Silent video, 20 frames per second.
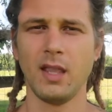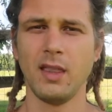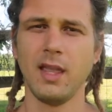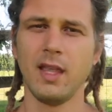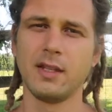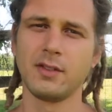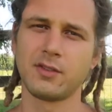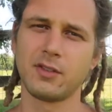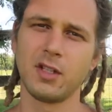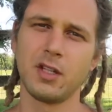
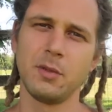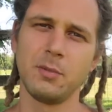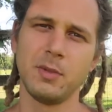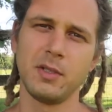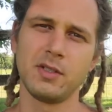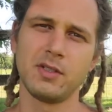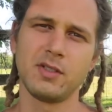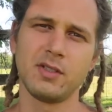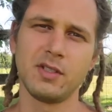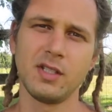that is going to
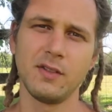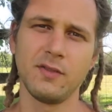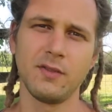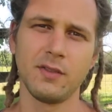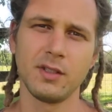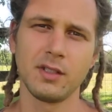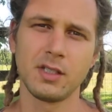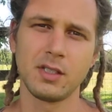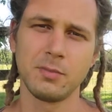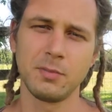be
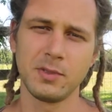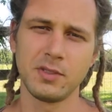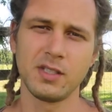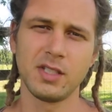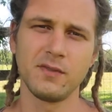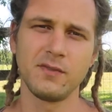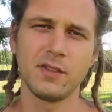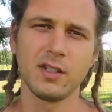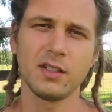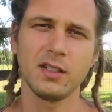
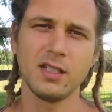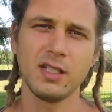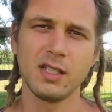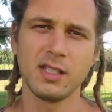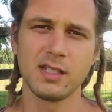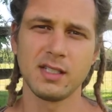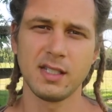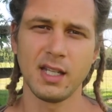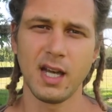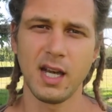specifically
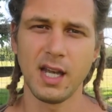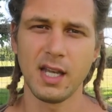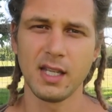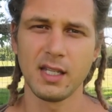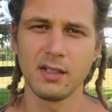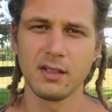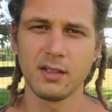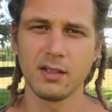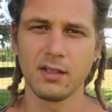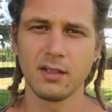
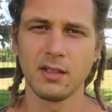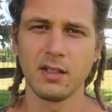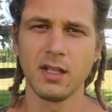designed